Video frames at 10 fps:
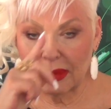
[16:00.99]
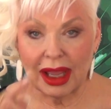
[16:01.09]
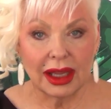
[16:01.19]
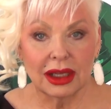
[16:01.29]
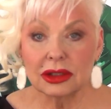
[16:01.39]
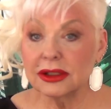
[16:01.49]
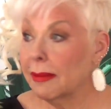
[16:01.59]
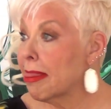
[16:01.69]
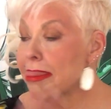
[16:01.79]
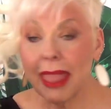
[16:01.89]
my nails
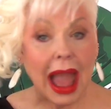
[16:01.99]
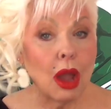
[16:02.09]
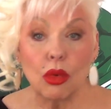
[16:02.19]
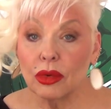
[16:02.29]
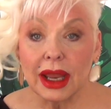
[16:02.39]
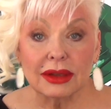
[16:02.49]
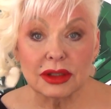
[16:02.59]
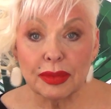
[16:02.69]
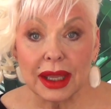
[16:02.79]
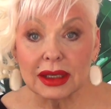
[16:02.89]
I won't have
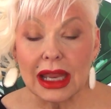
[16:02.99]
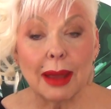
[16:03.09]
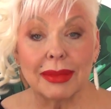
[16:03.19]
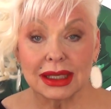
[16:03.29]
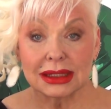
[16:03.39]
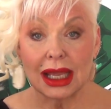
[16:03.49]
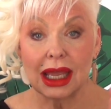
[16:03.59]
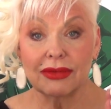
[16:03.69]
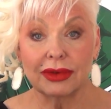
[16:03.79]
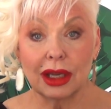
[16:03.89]
to pay a dime because I
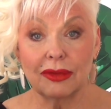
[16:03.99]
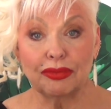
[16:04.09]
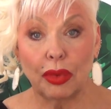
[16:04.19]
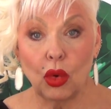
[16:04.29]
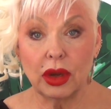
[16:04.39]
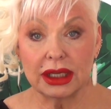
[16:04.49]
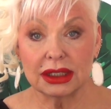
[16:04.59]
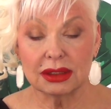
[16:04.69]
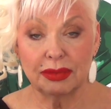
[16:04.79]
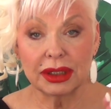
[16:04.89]
have enough
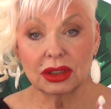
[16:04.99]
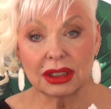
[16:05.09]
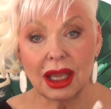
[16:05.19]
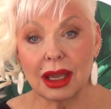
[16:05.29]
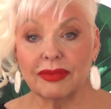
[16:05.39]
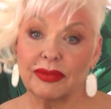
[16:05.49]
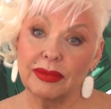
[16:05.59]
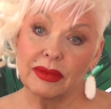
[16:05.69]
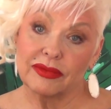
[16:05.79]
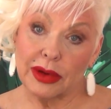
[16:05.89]
points built up
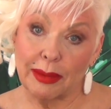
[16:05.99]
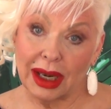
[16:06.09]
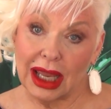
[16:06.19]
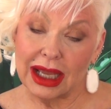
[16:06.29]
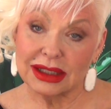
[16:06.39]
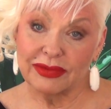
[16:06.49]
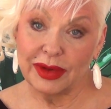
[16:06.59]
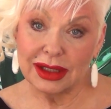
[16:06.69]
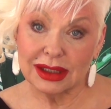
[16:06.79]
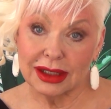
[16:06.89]
from the last
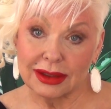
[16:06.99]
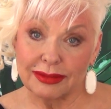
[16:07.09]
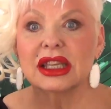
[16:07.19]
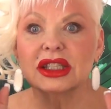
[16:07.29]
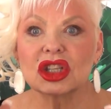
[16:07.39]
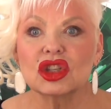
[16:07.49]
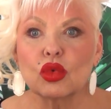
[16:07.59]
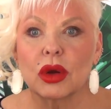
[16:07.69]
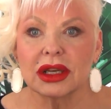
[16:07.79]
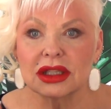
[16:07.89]
visit. This
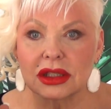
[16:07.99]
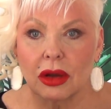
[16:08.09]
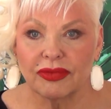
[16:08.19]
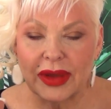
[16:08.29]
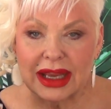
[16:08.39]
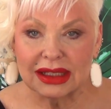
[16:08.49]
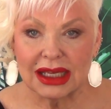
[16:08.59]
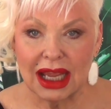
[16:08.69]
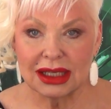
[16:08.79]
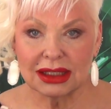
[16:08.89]
is what is so
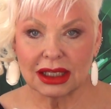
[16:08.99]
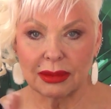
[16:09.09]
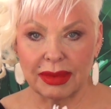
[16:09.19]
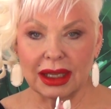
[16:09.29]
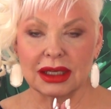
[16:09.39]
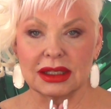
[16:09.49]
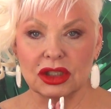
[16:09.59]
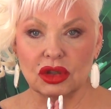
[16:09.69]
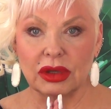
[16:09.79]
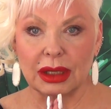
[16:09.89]
fantastic about it
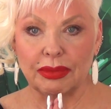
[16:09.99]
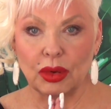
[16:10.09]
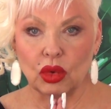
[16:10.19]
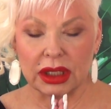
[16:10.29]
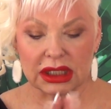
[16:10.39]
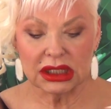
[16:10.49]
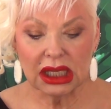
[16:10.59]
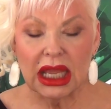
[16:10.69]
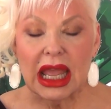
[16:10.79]
is you get points.